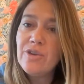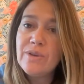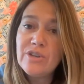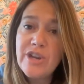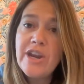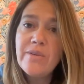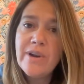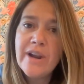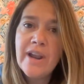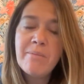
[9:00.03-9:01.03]
in
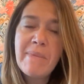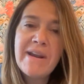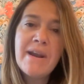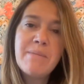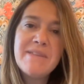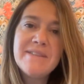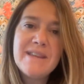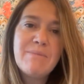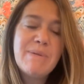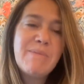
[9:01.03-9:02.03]
January might not be the
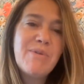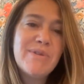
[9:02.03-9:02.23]
same people who